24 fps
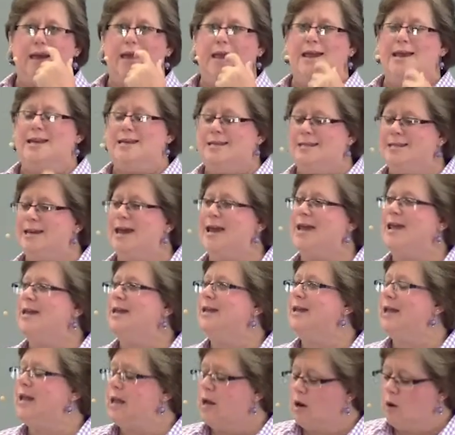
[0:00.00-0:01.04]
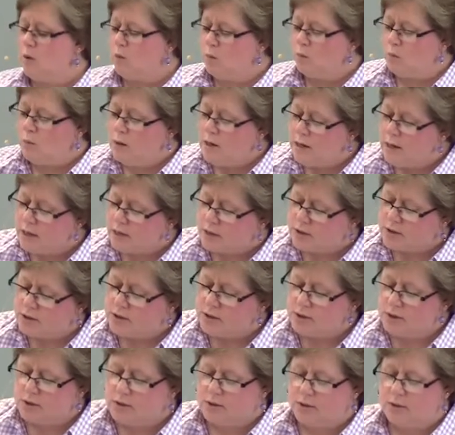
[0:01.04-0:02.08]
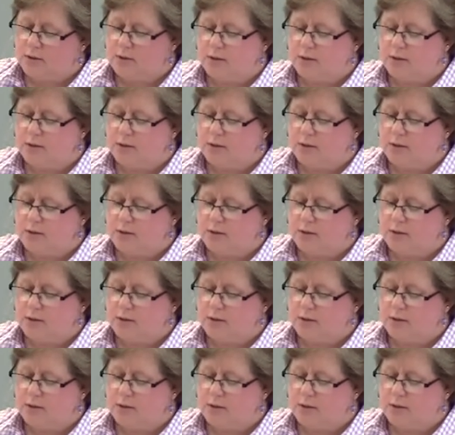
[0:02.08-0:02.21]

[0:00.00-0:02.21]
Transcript: and taking risk,